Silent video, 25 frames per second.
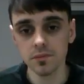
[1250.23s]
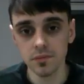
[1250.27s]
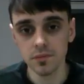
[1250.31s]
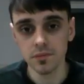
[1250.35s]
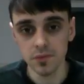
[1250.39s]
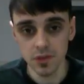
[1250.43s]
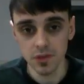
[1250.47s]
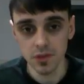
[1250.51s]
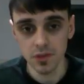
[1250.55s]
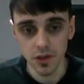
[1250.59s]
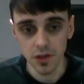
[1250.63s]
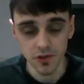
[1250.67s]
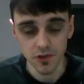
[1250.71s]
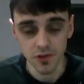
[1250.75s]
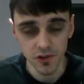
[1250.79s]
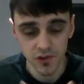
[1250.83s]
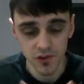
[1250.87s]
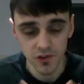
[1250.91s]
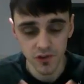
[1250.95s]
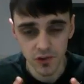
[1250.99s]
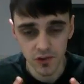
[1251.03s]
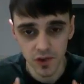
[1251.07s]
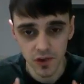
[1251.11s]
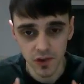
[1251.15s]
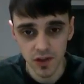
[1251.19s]
you know,
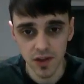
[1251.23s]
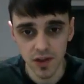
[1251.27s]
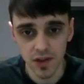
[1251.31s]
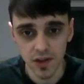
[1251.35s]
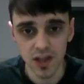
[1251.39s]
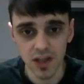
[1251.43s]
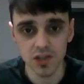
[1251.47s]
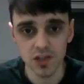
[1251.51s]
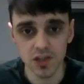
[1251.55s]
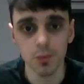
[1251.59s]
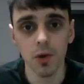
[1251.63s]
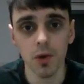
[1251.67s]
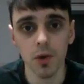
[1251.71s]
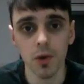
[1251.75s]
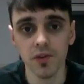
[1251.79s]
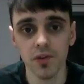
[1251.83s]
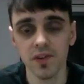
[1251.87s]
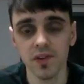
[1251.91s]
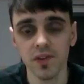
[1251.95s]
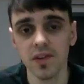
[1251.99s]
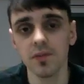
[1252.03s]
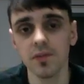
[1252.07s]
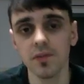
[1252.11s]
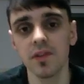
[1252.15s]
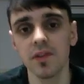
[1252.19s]
just the actual
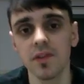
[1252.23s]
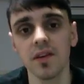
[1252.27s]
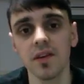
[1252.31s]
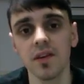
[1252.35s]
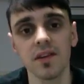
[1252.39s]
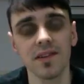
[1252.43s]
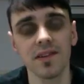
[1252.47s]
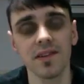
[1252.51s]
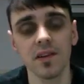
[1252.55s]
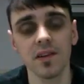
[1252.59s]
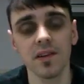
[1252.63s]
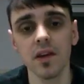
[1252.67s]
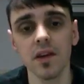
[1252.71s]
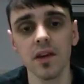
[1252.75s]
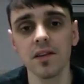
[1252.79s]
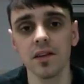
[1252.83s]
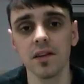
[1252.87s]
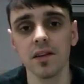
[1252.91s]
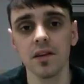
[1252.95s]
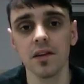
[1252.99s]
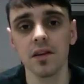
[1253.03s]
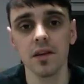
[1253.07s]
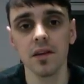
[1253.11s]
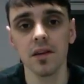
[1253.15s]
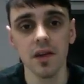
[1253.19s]
positivity inside
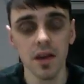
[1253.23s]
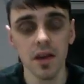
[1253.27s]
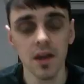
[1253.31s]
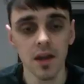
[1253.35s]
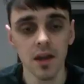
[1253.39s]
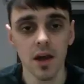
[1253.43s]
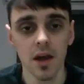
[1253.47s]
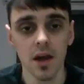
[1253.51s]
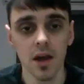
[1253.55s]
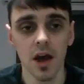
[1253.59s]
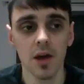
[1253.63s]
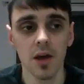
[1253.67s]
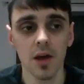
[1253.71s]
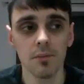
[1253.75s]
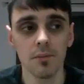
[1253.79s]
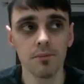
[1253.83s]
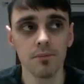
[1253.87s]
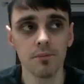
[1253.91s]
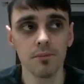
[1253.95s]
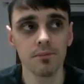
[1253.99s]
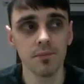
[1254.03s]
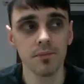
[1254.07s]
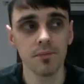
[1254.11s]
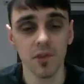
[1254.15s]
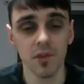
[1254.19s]
the
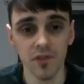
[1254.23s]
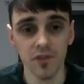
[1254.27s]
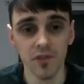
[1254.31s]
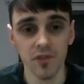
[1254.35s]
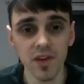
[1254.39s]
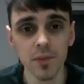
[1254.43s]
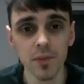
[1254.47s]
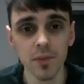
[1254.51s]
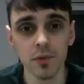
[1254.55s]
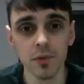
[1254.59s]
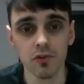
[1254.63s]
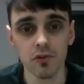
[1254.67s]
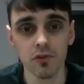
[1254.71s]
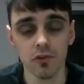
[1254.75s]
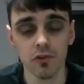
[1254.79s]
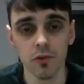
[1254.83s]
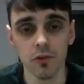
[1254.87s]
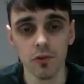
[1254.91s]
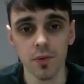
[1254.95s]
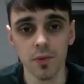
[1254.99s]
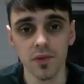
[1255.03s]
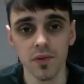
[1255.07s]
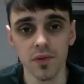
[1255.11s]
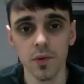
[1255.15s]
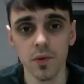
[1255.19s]
Facebook
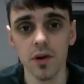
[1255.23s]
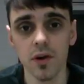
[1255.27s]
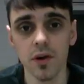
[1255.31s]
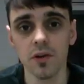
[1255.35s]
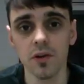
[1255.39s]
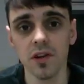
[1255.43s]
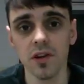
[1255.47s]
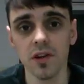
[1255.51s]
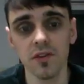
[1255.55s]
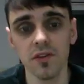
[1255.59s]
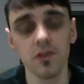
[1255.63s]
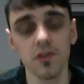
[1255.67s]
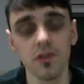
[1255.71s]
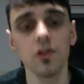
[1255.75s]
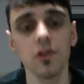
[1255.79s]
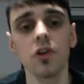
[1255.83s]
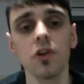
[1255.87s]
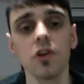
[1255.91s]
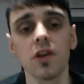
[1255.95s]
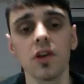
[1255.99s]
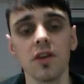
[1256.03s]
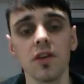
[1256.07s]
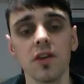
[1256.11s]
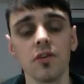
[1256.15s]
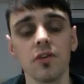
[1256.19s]
group as well. If
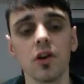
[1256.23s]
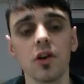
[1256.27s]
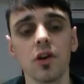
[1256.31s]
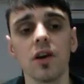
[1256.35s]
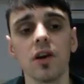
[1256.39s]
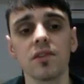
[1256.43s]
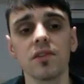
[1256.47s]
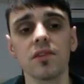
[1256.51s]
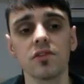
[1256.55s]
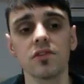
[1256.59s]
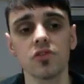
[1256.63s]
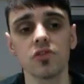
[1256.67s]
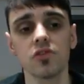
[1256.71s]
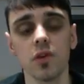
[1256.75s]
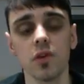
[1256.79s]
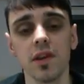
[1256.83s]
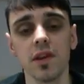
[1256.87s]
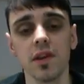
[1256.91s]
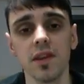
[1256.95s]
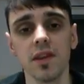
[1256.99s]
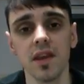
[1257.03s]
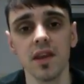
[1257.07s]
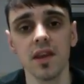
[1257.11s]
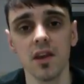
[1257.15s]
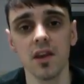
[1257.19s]
you guys join
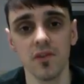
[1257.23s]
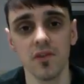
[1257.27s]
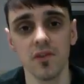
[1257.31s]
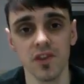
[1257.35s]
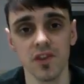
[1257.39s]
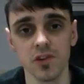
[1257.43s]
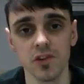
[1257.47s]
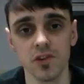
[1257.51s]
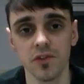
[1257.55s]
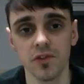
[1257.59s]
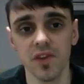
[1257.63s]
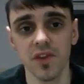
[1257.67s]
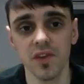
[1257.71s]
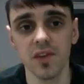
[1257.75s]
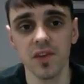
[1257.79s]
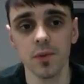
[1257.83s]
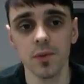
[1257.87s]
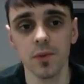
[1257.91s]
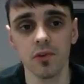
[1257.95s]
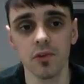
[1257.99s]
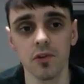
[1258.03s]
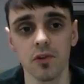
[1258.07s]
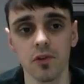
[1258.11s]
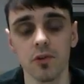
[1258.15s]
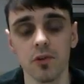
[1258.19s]
the official
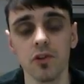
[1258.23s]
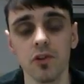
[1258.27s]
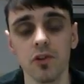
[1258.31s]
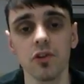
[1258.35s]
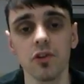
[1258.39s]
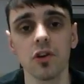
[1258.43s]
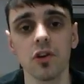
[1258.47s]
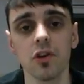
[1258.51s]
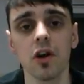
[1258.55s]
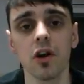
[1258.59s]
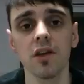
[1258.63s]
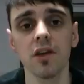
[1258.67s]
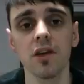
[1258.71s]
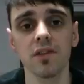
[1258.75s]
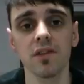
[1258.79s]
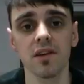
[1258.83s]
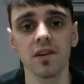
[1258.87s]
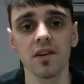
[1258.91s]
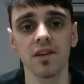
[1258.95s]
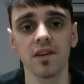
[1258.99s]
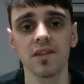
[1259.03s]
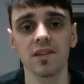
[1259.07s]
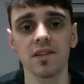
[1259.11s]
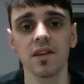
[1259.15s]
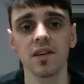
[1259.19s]
Facebook group, you guys are going
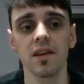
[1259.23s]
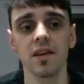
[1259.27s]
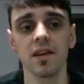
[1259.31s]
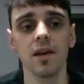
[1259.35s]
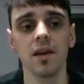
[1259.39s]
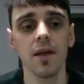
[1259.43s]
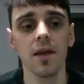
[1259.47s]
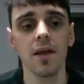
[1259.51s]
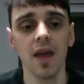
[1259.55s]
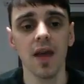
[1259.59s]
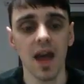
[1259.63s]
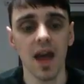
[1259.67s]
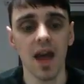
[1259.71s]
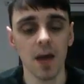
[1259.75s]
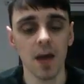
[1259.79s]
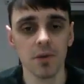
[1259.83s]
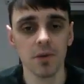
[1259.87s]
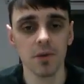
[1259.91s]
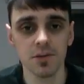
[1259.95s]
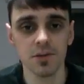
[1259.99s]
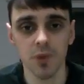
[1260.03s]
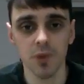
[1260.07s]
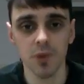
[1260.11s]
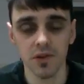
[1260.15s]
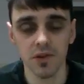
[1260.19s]
to see how
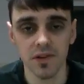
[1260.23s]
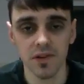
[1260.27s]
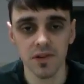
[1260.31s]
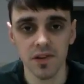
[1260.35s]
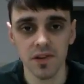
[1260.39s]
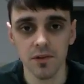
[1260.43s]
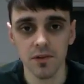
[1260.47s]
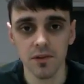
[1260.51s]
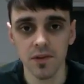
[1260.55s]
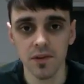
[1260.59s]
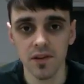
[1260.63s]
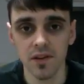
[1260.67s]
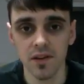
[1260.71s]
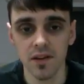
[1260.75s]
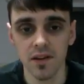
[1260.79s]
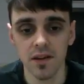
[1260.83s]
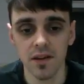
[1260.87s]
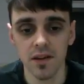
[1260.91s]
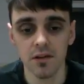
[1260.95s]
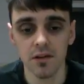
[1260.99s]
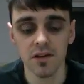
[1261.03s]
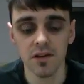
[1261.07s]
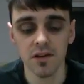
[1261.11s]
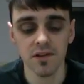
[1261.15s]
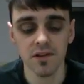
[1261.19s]
much positivity
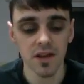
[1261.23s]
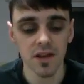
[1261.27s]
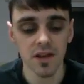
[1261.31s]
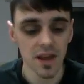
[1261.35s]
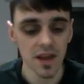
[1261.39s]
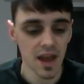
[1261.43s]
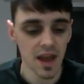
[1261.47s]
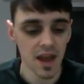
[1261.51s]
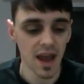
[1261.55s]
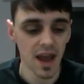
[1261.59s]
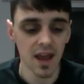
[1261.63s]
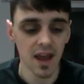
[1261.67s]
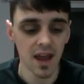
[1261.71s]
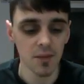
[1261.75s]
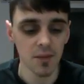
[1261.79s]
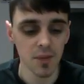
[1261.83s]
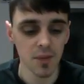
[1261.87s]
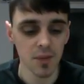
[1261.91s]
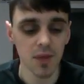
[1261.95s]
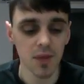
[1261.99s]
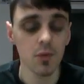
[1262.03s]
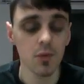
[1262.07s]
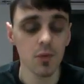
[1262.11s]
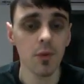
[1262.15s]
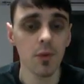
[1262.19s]
there is, and
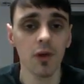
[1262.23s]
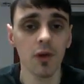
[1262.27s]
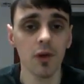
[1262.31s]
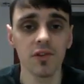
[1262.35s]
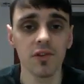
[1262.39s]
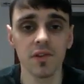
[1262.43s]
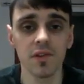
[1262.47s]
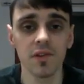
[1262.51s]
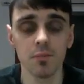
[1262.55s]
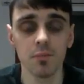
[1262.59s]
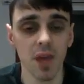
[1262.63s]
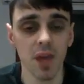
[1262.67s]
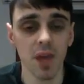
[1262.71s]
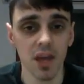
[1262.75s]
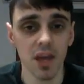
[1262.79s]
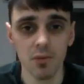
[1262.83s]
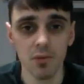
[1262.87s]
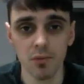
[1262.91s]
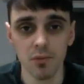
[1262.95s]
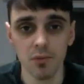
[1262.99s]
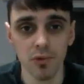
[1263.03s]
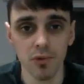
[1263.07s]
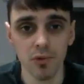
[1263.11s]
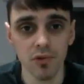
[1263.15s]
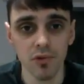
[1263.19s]
people posting
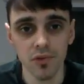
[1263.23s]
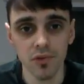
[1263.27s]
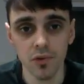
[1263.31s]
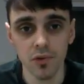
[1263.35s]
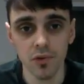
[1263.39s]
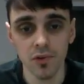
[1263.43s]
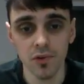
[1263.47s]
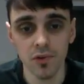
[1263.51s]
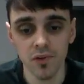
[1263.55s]
payment proofs all the